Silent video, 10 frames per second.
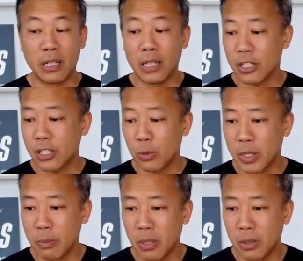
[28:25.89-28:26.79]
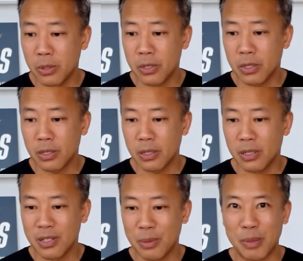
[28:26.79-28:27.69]
And I'll actually repost
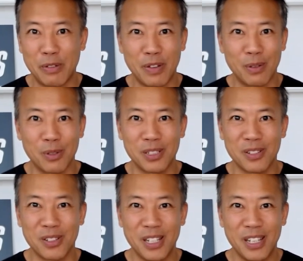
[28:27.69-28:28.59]
uh, some of my favorites